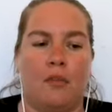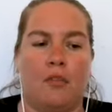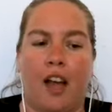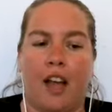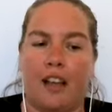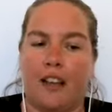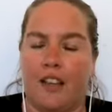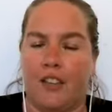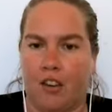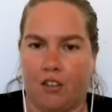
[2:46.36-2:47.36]

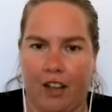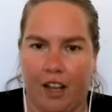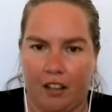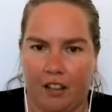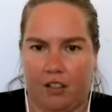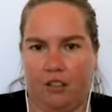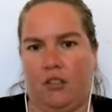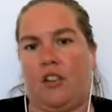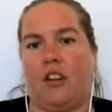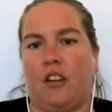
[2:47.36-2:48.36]
violate their
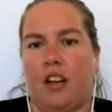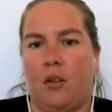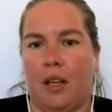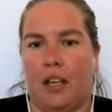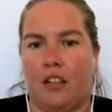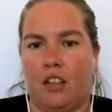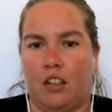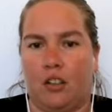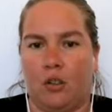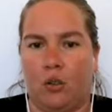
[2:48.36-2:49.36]
values, are going
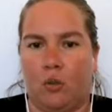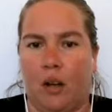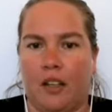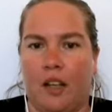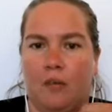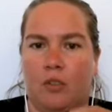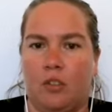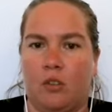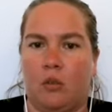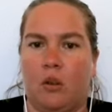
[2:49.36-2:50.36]
to attempt
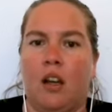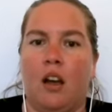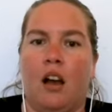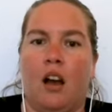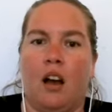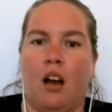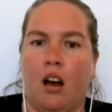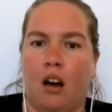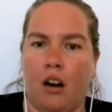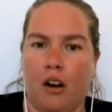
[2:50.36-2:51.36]
to
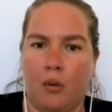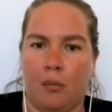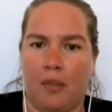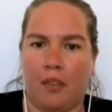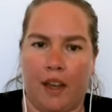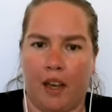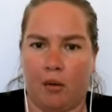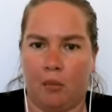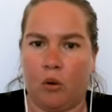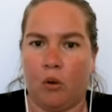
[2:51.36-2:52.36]
harm
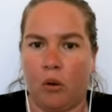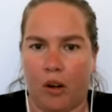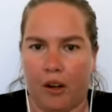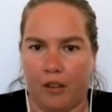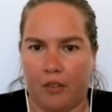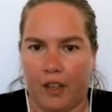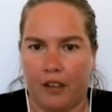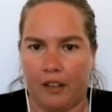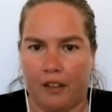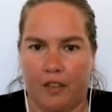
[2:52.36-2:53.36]
them or
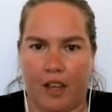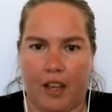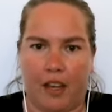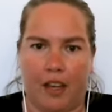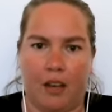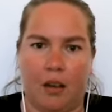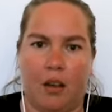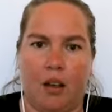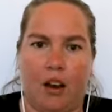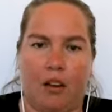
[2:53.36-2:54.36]
things that they
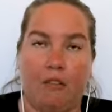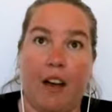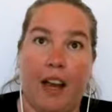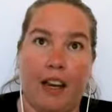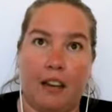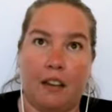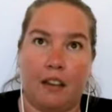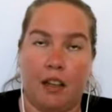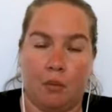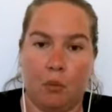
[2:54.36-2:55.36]
find
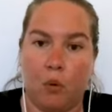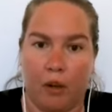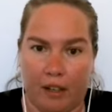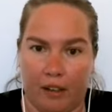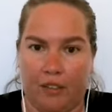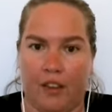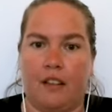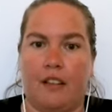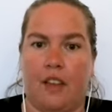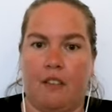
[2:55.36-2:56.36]
important,
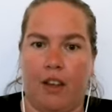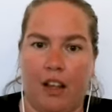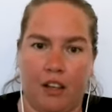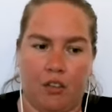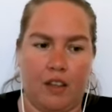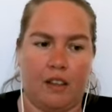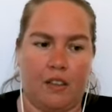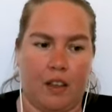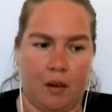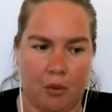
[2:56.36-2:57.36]
things that they value, things that
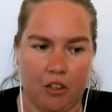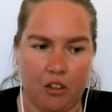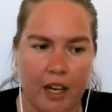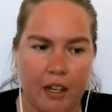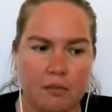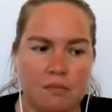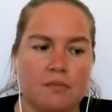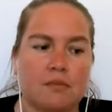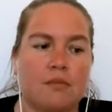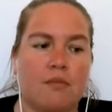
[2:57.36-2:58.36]
they appreciate.
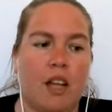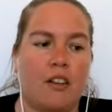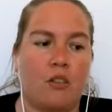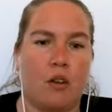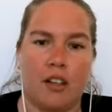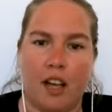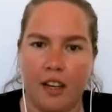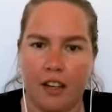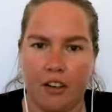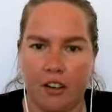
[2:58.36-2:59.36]
And so a
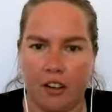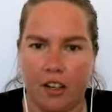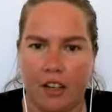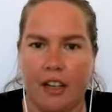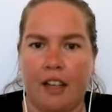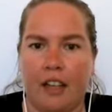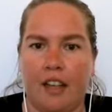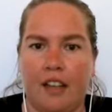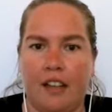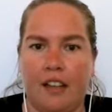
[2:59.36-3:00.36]
tiger
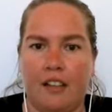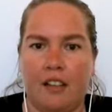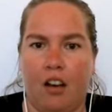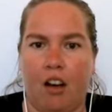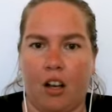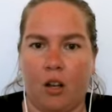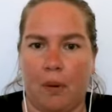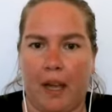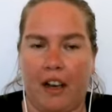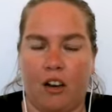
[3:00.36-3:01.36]
is all
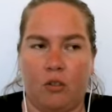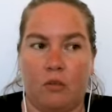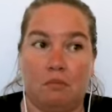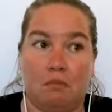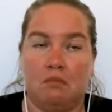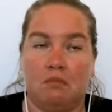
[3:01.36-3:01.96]
about